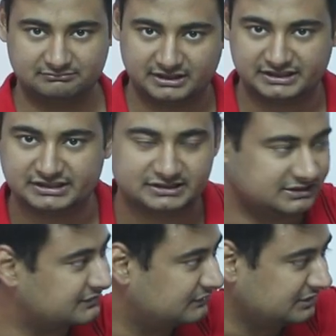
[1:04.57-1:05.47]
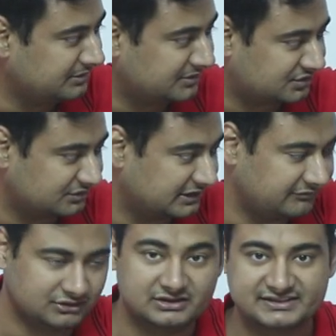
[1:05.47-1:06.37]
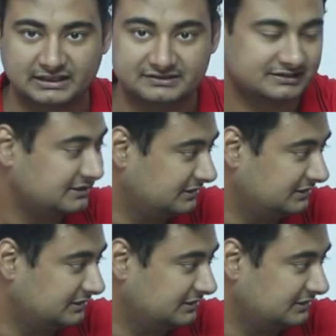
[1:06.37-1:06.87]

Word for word: And here, this image should give you a sense.